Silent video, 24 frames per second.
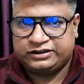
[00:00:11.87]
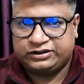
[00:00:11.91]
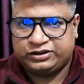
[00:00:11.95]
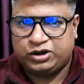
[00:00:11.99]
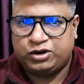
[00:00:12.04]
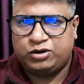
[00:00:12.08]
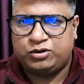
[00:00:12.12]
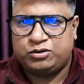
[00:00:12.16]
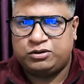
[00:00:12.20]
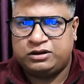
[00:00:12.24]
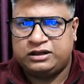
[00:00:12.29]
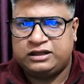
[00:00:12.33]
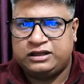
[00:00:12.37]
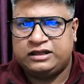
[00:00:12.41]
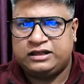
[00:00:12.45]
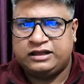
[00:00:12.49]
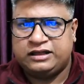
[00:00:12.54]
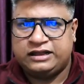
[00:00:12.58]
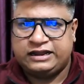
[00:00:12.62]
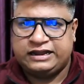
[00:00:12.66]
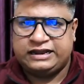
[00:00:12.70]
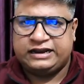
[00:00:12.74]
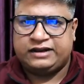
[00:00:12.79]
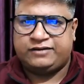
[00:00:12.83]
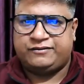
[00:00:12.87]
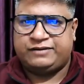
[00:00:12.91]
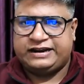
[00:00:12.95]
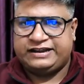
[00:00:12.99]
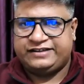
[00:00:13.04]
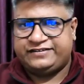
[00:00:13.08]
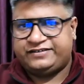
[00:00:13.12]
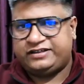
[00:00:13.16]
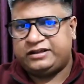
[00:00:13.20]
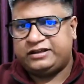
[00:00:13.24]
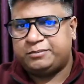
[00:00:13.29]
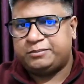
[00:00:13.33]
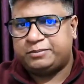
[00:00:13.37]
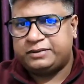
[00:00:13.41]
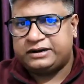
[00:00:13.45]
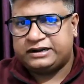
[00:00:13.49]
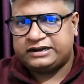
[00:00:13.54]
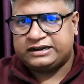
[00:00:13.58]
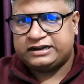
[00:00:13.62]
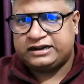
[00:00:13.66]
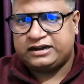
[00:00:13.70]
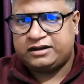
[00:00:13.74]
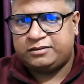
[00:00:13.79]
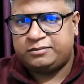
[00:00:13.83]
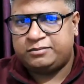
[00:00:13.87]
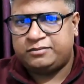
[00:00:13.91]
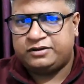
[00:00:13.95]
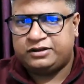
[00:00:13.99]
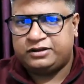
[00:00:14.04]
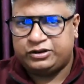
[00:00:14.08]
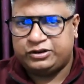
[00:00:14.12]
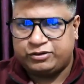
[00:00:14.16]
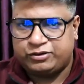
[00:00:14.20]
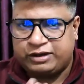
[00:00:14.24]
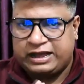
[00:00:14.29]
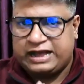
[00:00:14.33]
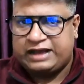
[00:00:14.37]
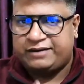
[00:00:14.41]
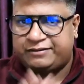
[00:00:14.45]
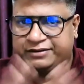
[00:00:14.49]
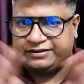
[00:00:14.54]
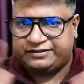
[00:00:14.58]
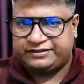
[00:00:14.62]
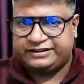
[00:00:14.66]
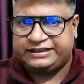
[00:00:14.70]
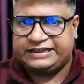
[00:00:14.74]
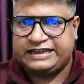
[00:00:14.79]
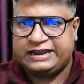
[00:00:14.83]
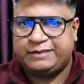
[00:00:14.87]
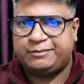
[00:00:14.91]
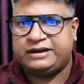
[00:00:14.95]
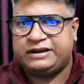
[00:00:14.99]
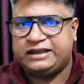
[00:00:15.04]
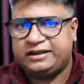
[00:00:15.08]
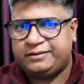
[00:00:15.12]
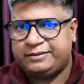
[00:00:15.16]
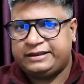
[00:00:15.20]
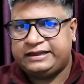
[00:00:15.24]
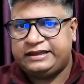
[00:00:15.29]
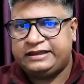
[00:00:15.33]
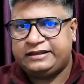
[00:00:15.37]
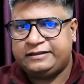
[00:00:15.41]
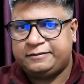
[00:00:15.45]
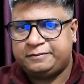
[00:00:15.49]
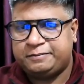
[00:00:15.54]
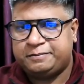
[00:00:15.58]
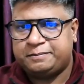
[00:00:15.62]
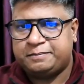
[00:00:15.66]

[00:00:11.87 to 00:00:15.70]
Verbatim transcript: So in a very simple term, you have a C M D B.